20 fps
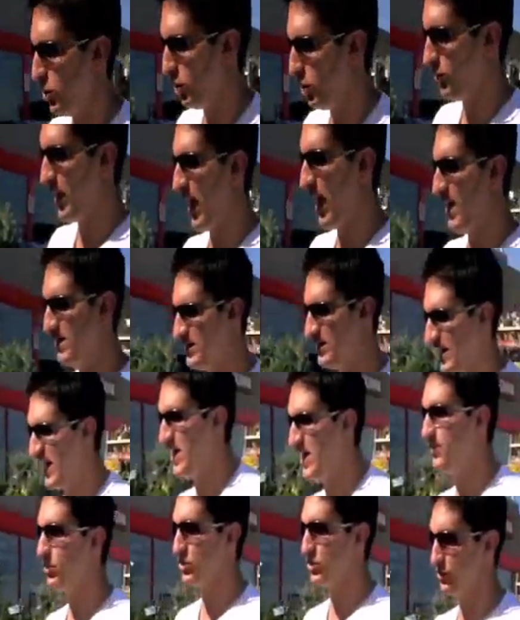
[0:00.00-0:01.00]
9
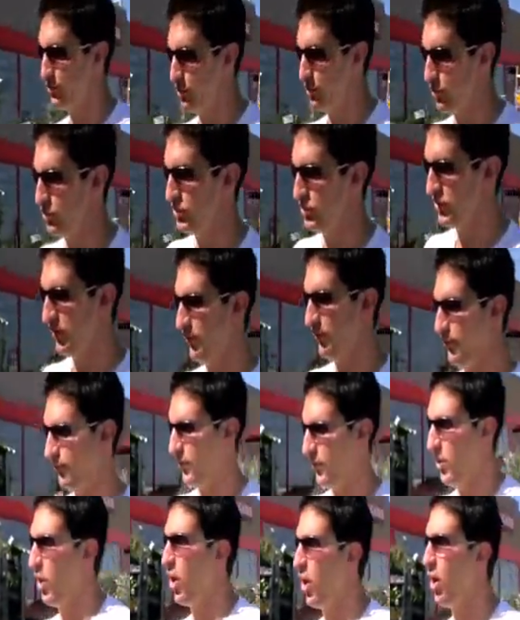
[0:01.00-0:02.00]
tablespoons of
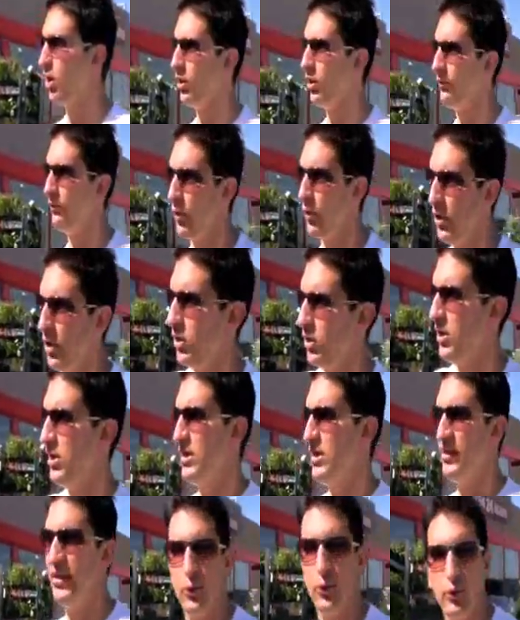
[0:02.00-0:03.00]
olive oil.
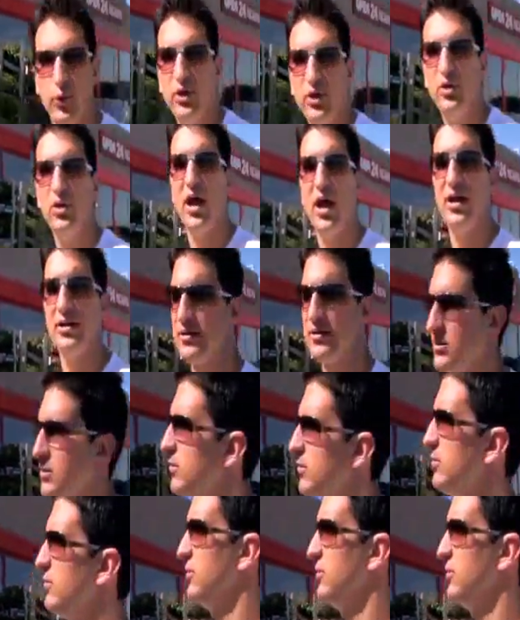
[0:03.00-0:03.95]
Now realize,